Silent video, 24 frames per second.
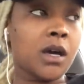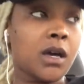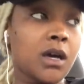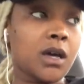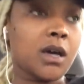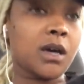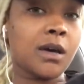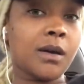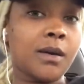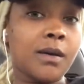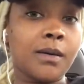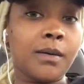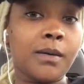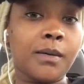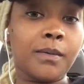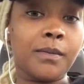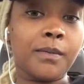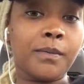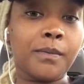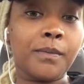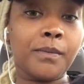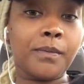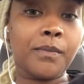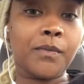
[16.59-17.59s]

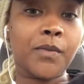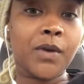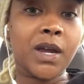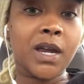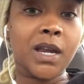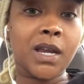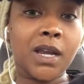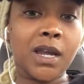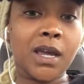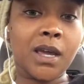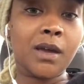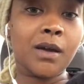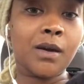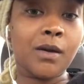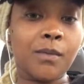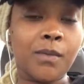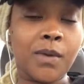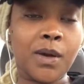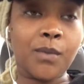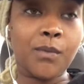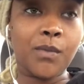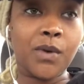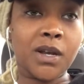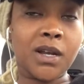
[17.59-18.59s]
Um, right now I'm
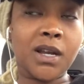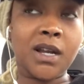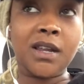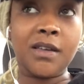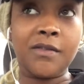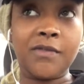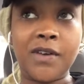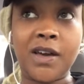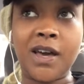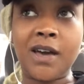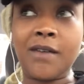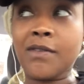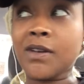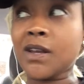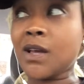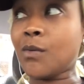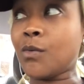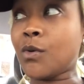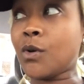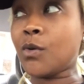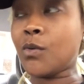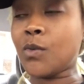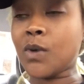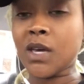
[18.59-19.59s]
at 195, and I
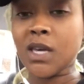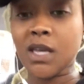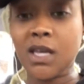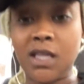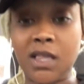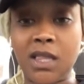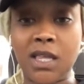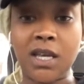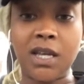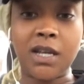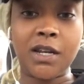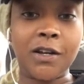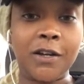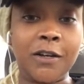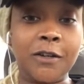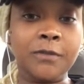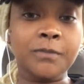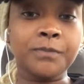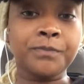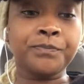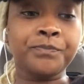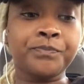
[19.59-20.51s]
will weigh in later.